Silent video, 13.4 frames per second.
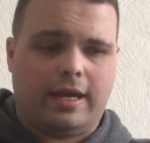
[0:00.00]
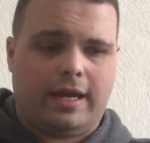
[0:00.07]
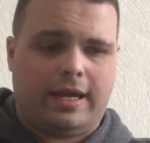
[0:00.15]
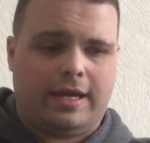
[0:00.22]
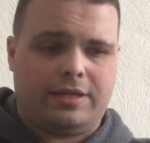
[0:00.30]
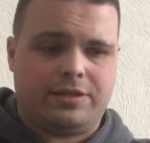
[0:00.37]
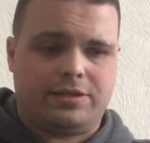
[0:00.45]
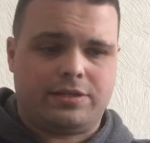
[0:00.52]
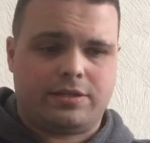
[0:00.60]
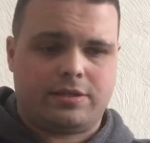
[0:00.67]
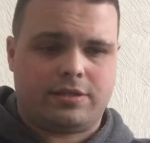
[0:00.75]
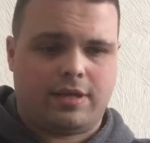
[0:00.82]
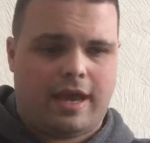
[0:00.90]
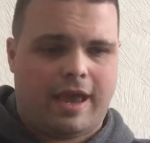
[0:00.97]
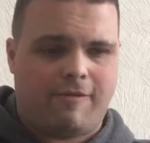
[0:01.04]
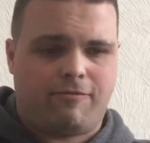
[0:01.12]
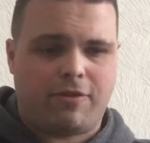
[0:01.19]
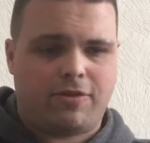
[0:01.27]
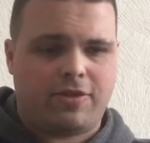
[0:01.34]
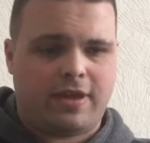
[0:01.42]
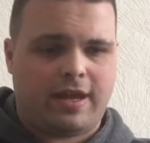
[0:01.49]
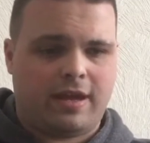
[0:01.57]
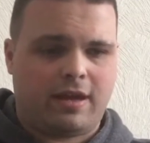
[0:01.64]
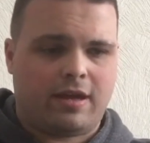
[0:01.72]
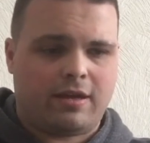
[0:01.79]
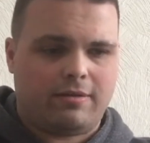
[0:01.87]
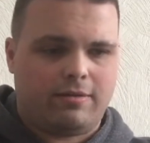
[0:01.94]
is
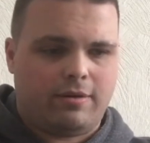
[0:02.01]
everything